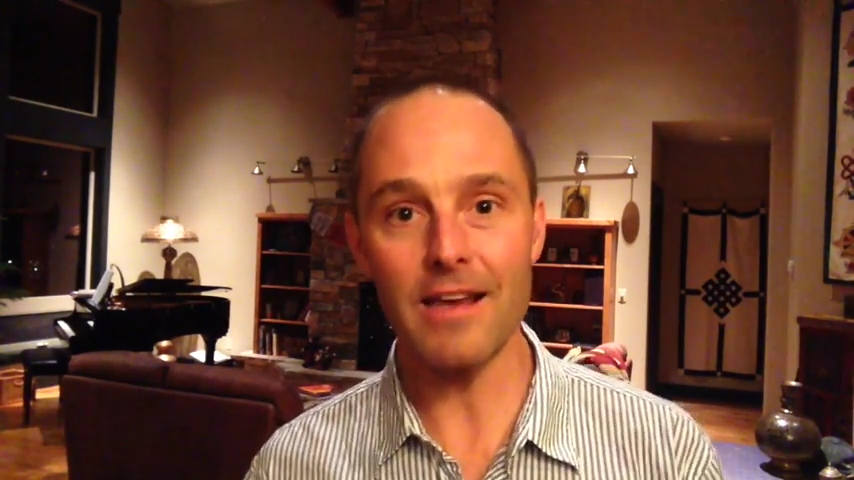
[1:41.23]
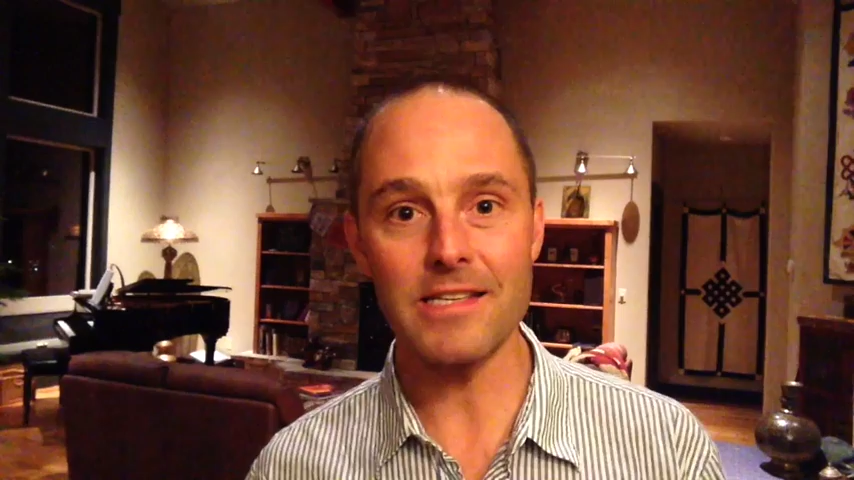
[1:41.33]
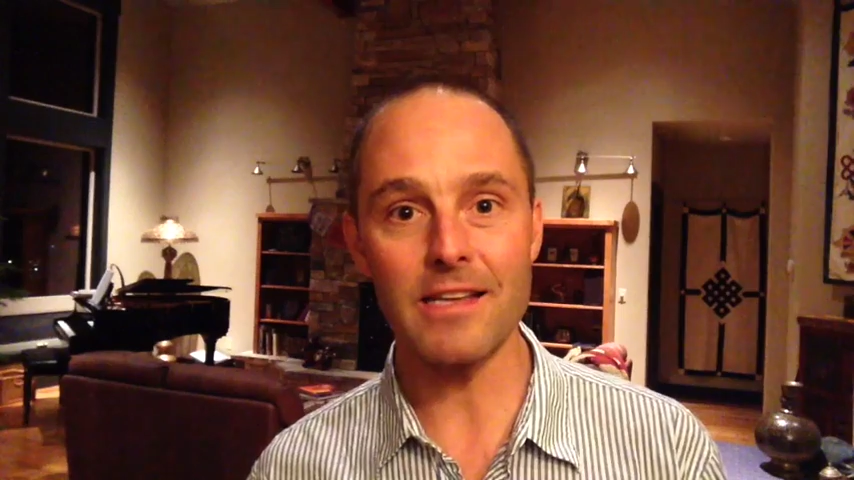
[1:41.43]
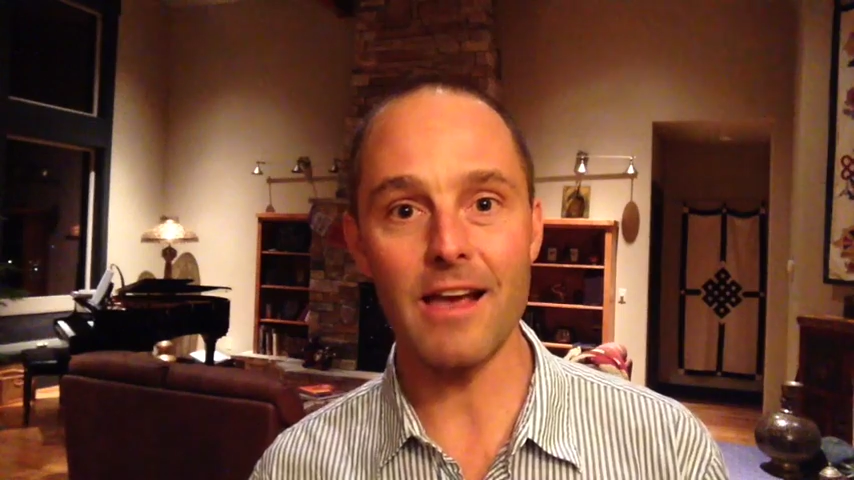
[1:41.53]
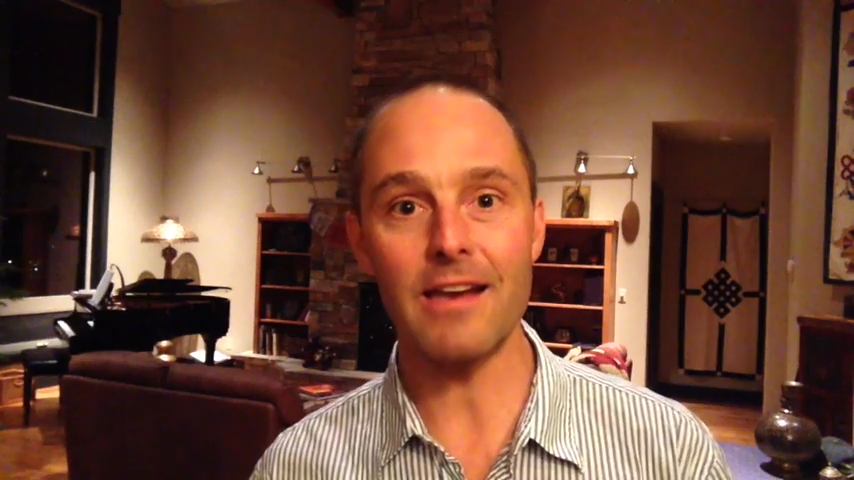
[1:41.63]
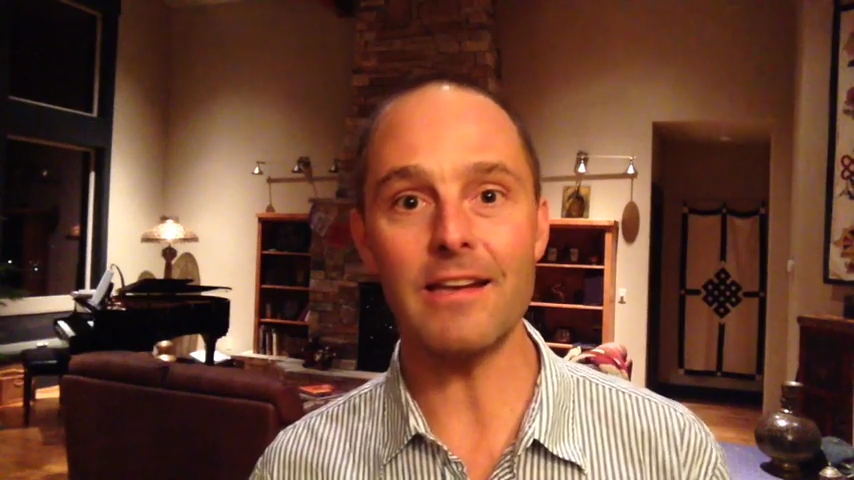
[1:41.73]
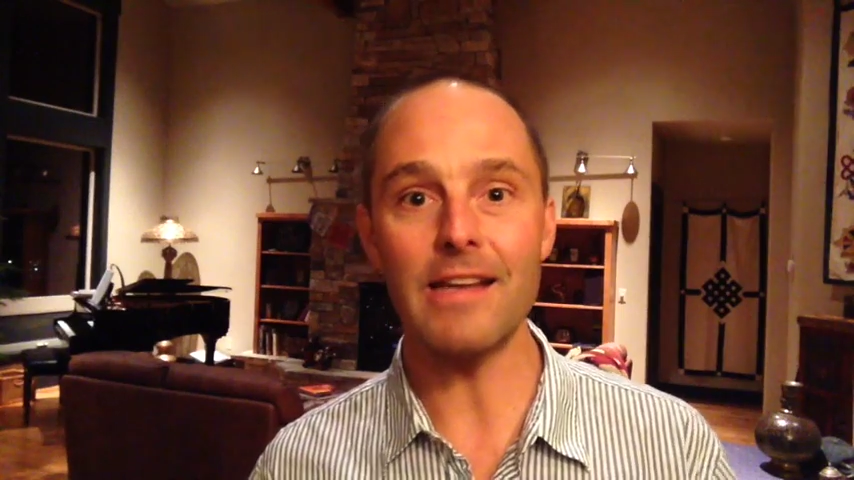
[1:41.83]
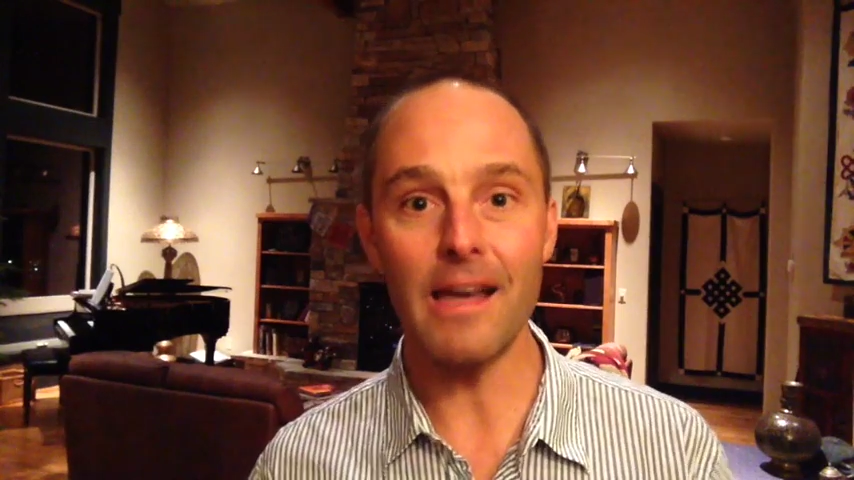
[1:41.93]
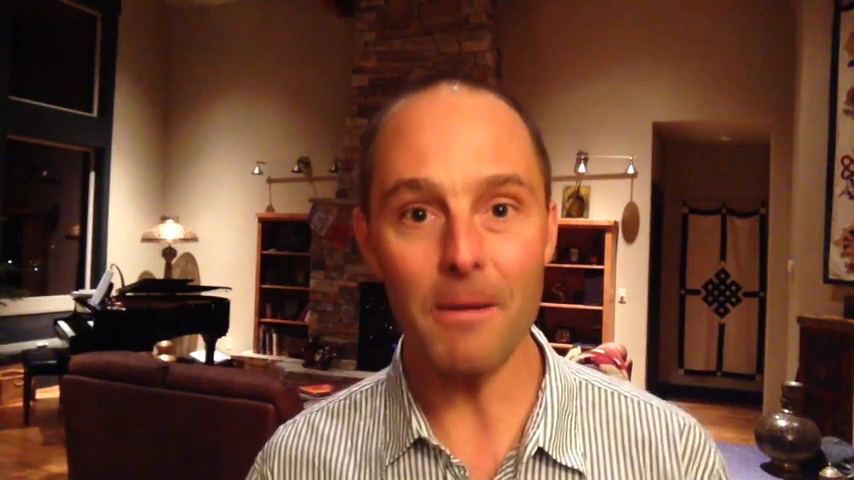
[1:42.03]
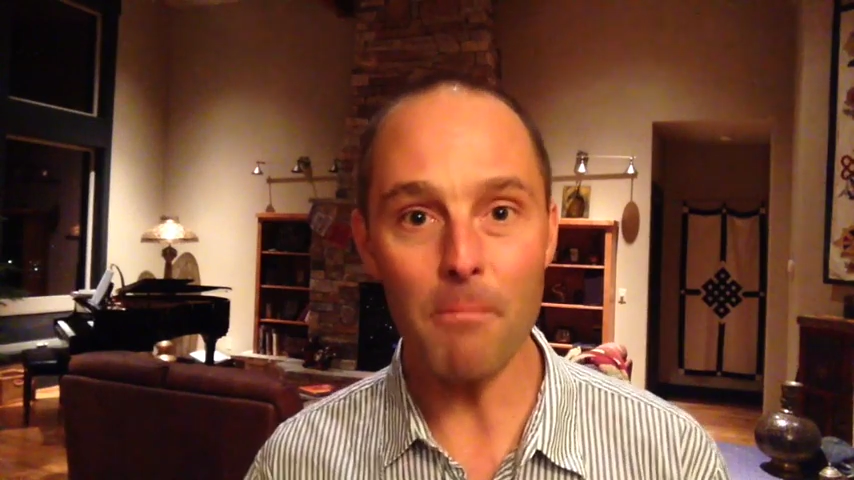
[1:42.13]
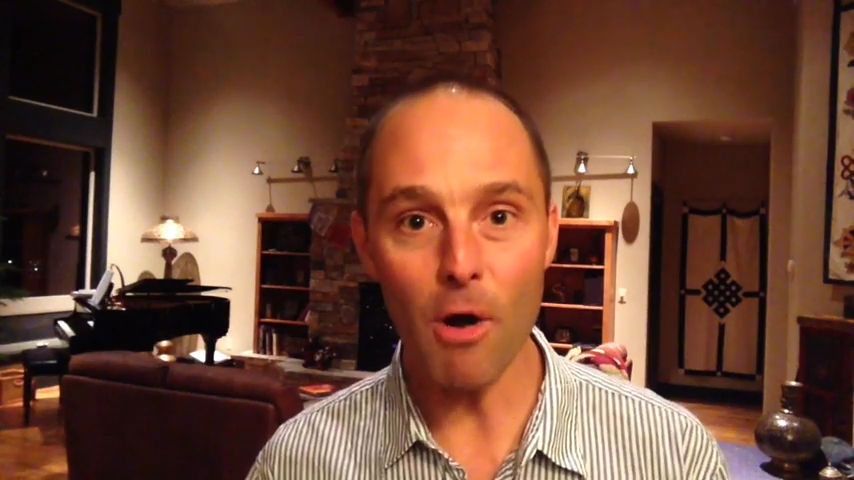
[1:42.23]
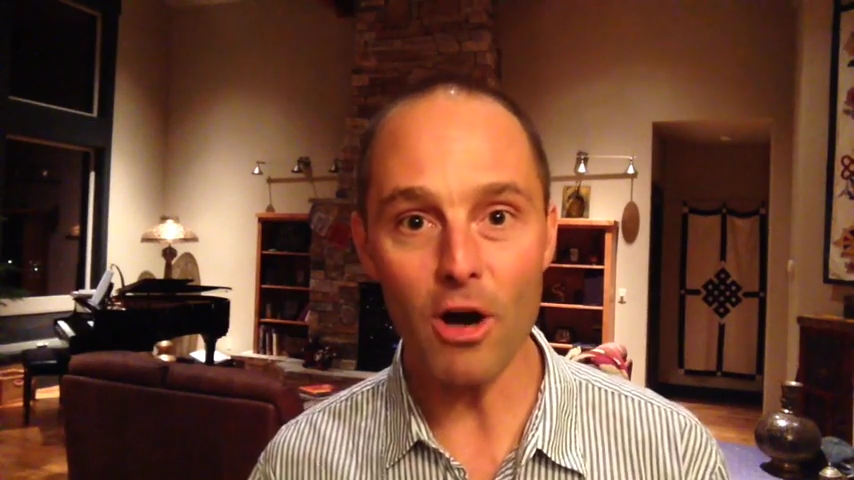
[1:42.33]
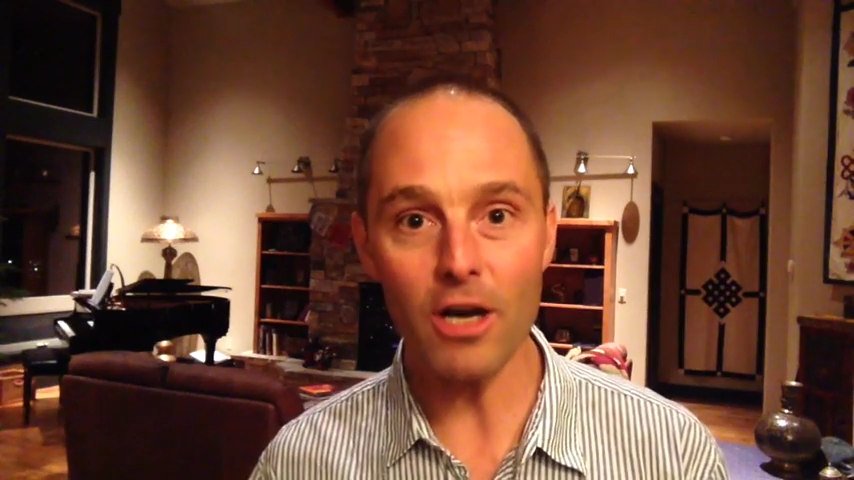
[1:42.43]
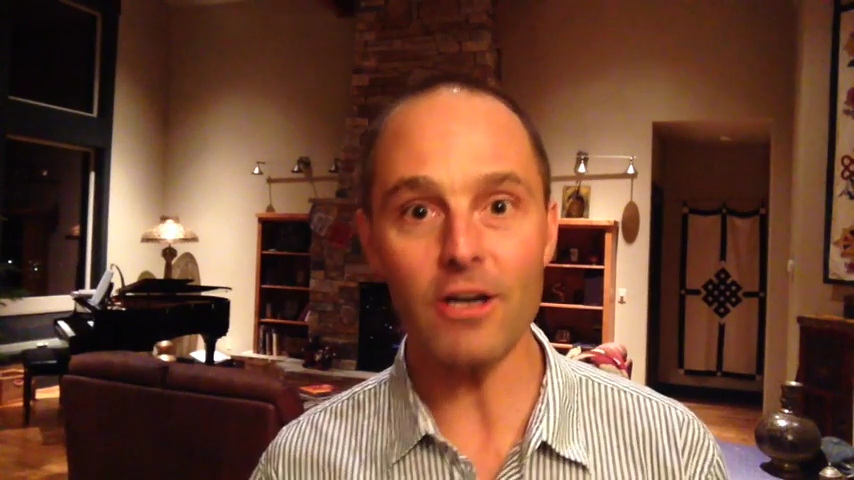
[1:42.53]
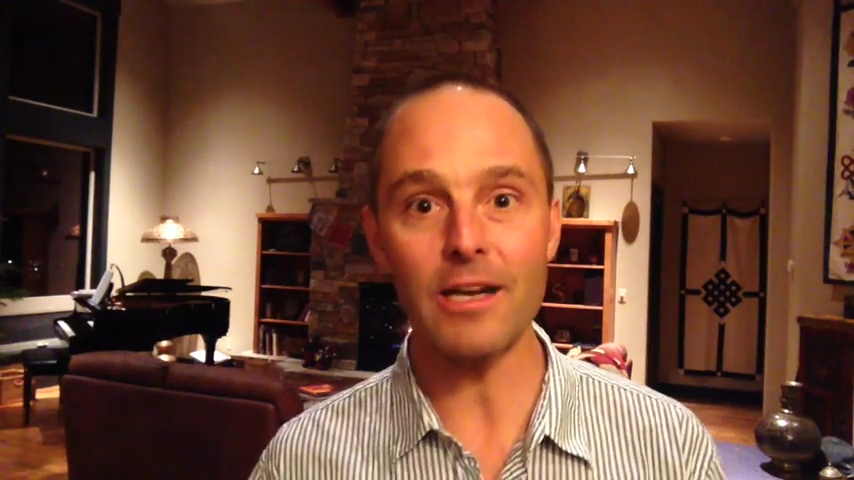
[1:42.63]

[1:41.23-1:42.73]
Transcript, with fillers: excited, get a marker,